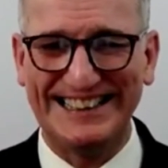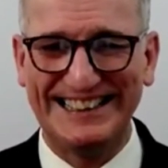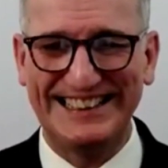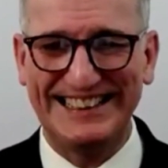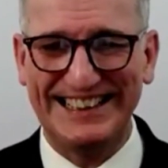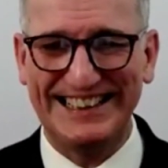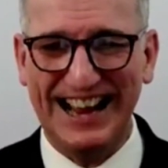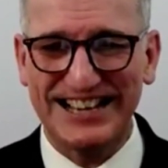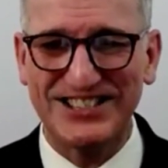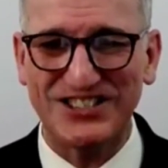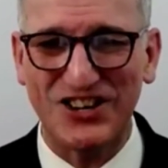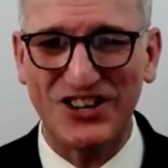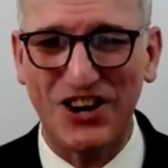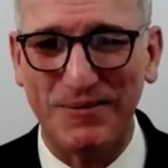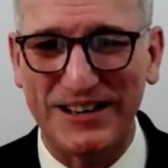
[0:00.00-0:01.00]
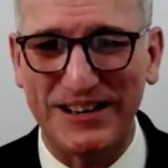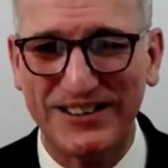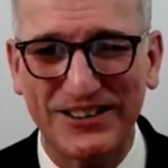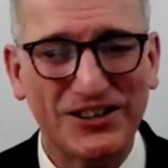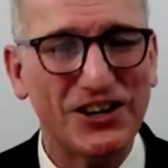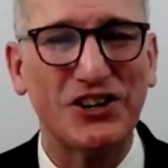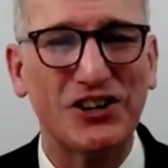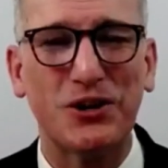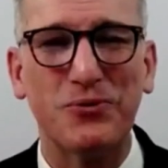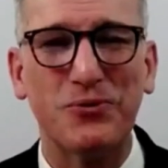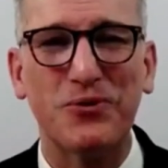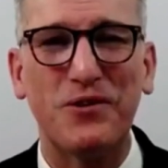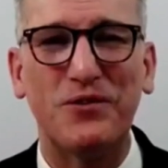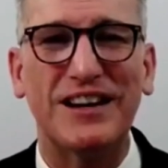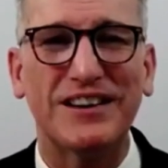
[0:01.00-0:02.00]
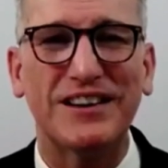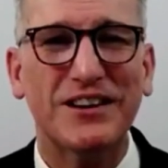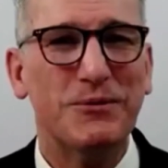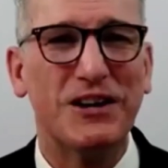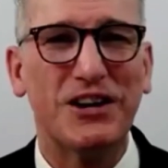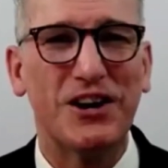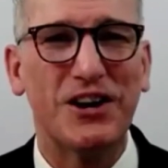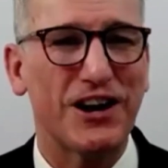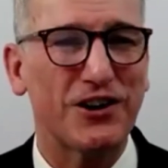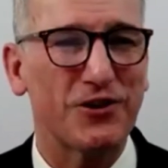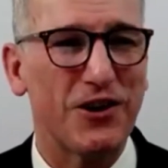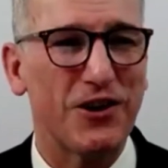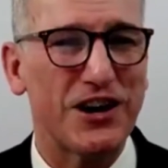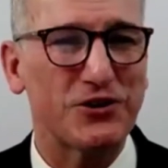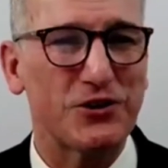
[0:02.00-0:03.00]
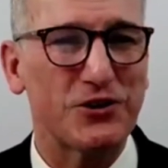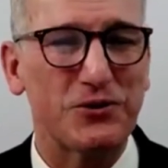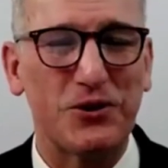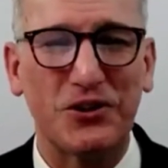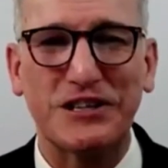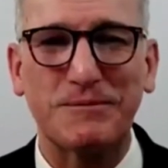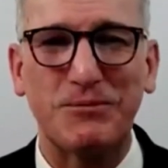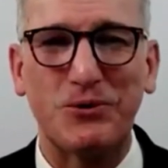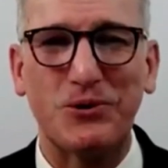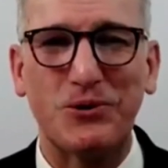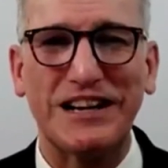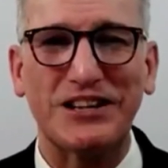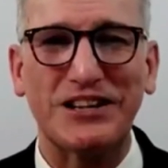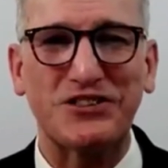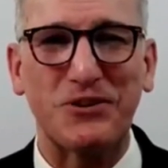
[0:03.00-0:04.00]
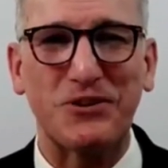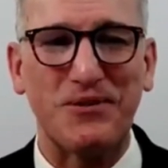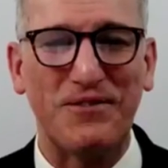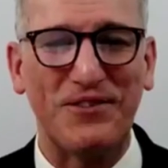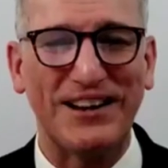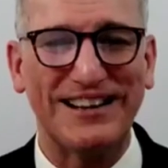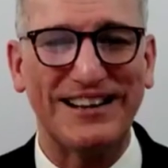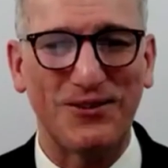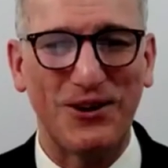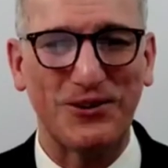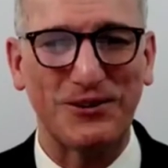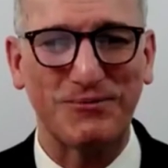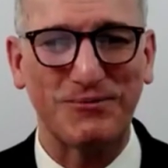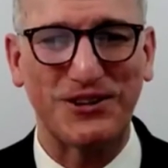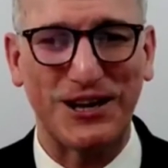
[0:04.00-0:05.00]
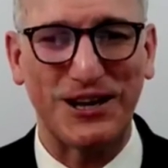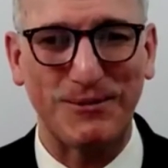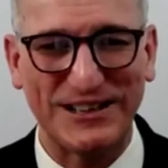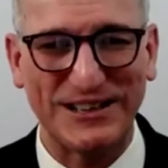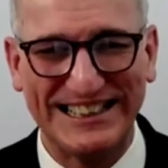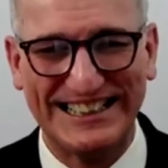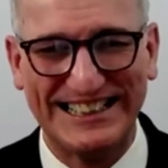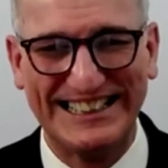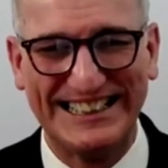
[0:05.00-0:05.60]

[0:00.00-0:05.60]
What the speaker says: And Simon, oh, terrific. We've got a great crew on this morning. It's terrific. Welcome, gentlemen. As